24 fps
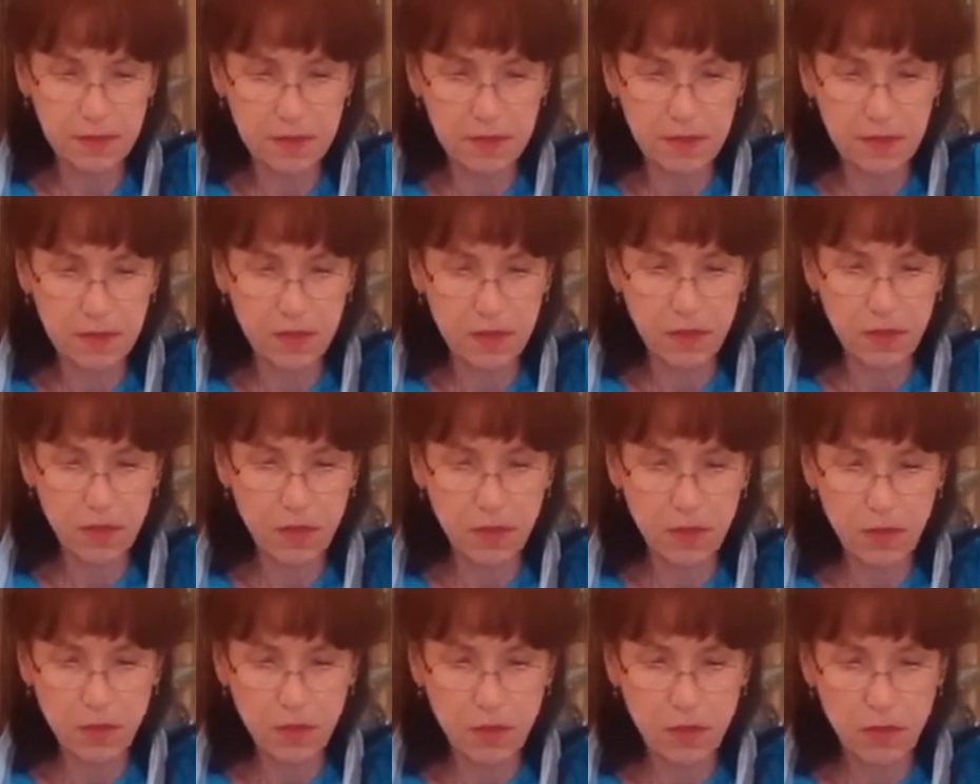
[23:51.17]

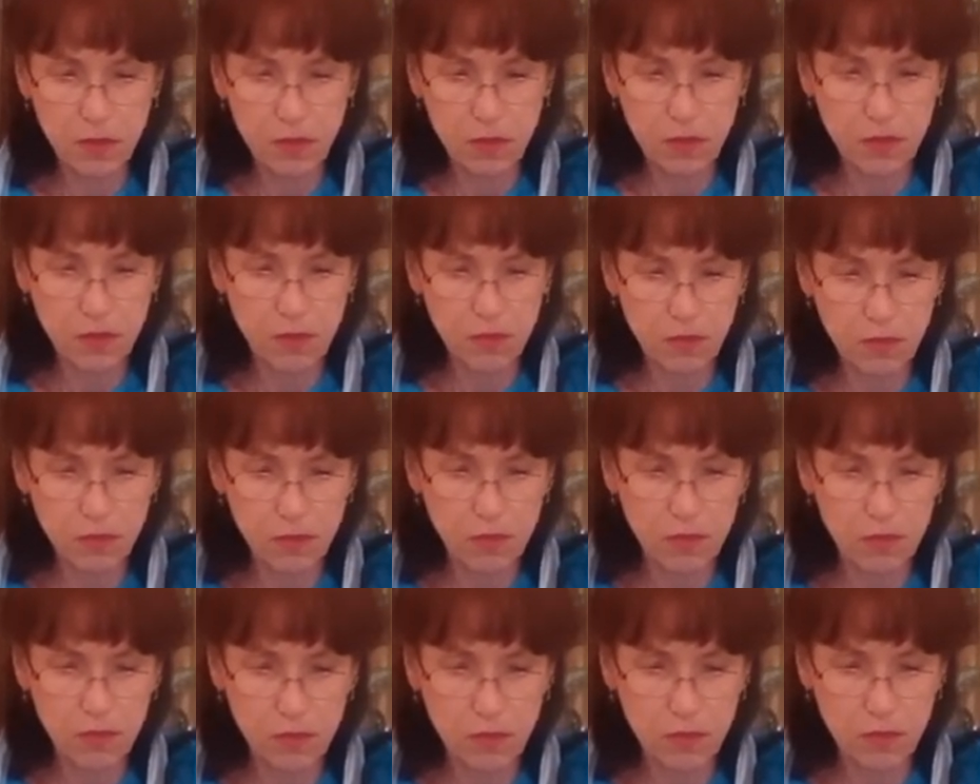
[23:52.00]

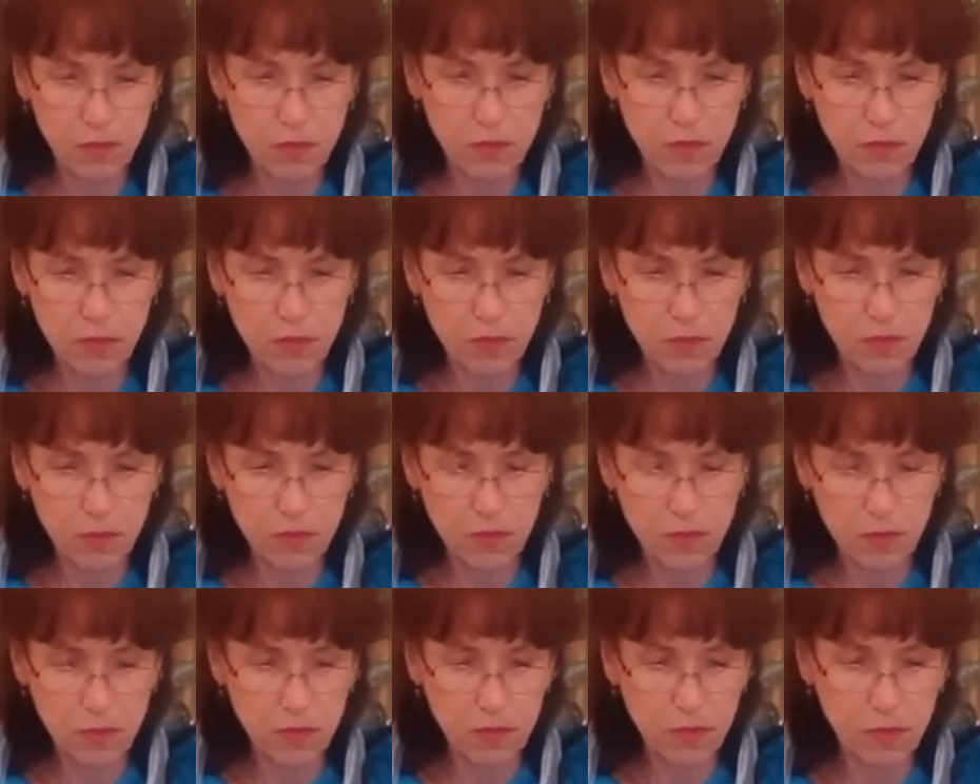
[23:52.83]

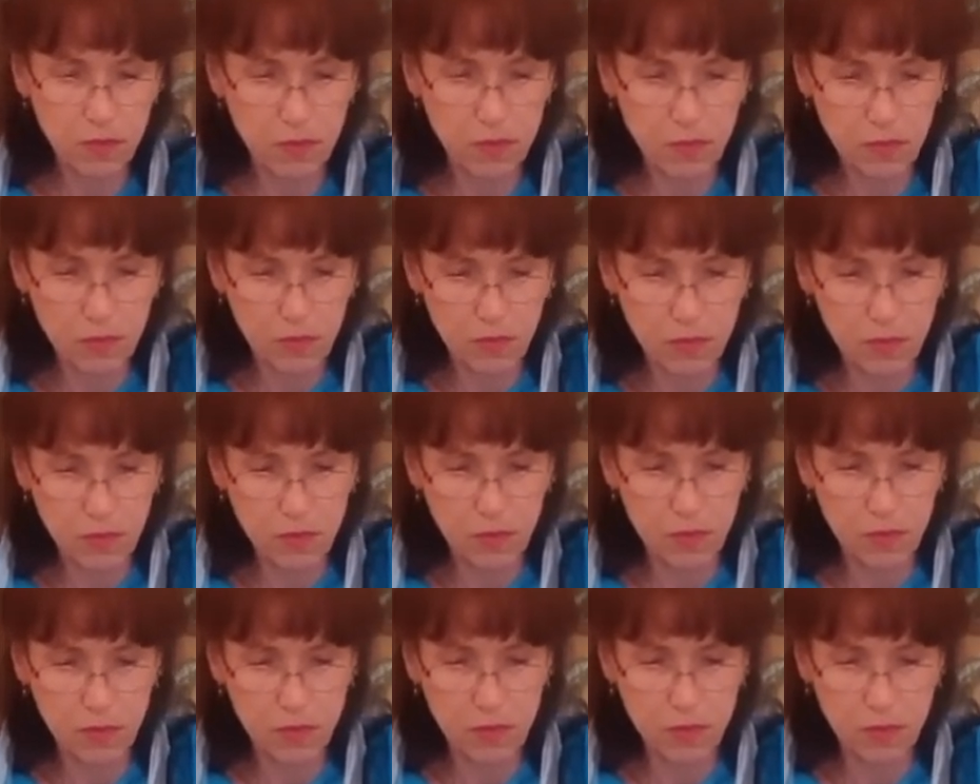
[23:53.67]

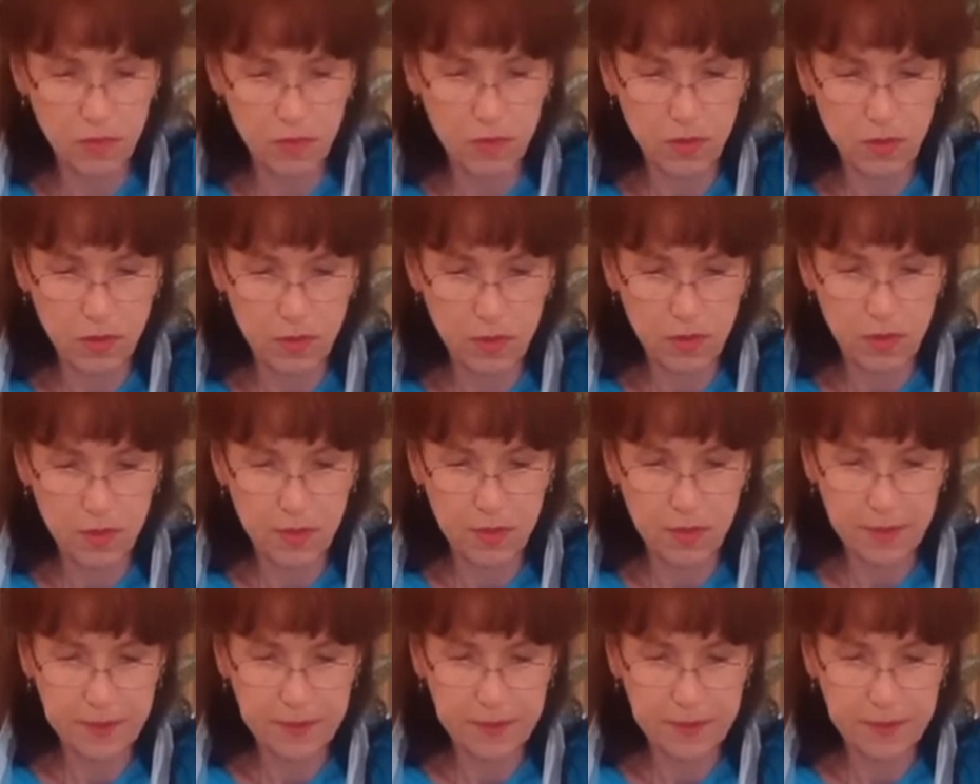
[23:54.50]
Nothing is said.